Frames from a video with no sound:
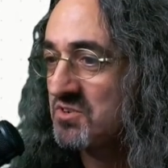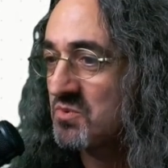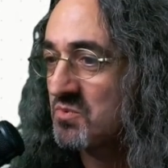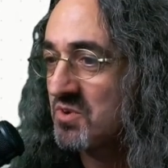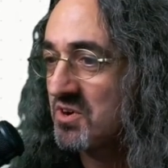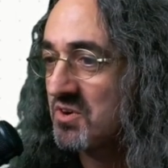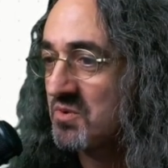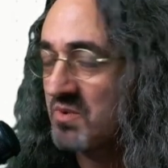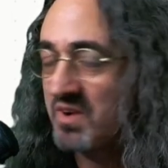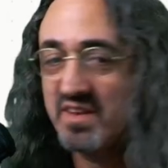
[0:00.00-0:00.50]
to
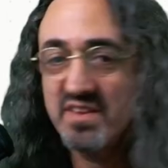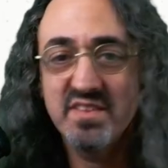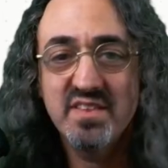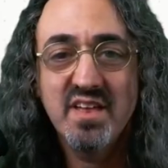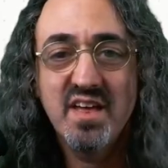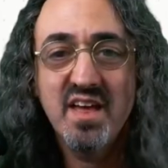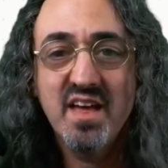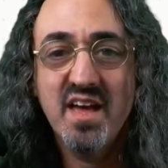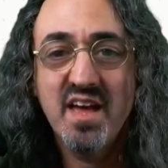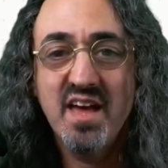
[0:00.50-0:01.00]
work with.
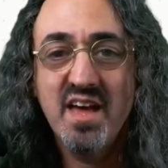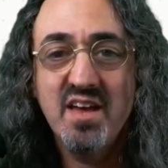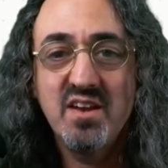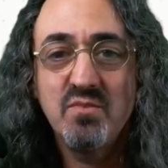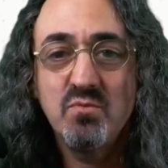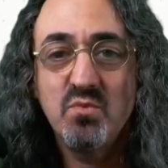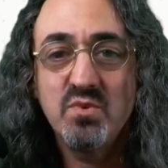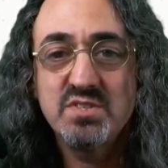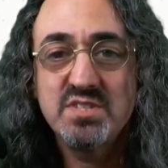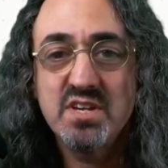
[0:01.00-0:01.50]

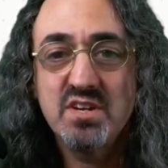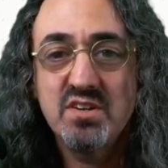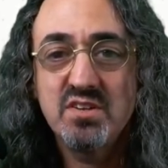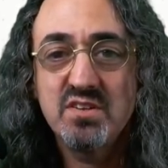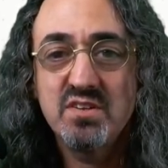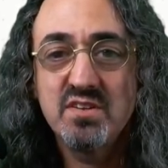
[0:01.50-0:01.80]
And once I